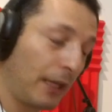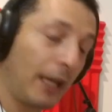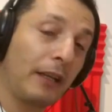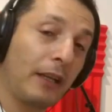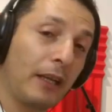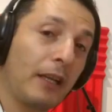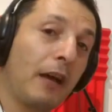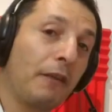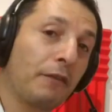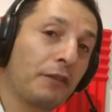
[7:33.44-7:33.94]

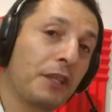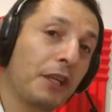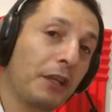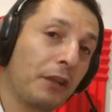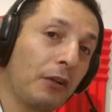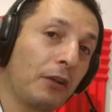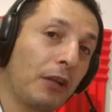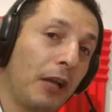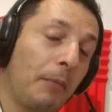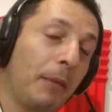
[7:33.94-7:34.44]
enough
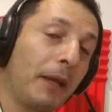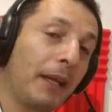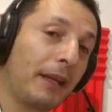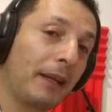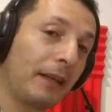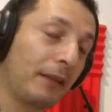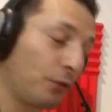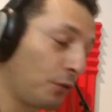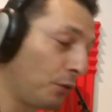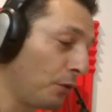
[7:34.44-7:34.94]
signal coming
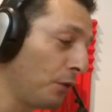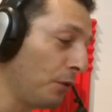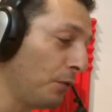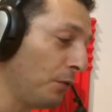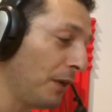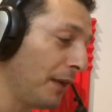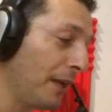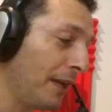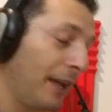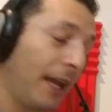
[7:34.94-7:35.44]
through,
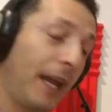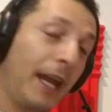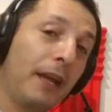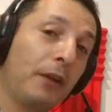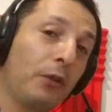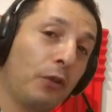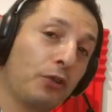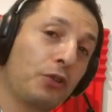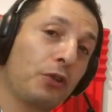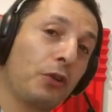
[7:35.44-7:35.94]

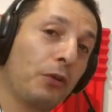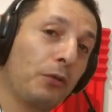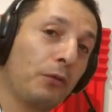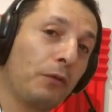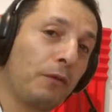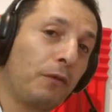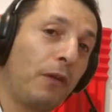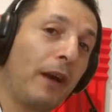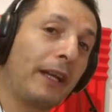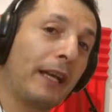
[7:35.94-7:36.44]
and also
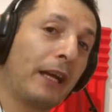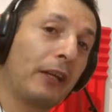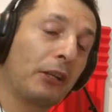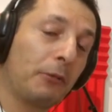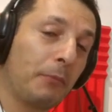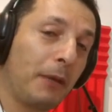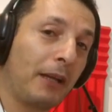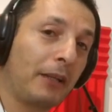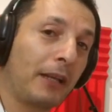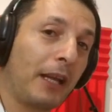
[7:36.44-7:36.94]
find out
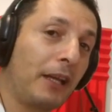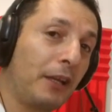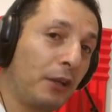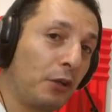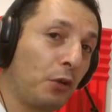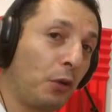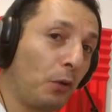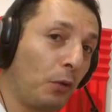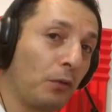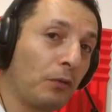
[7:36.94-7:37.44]
about any
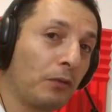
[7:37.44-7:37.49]
tonal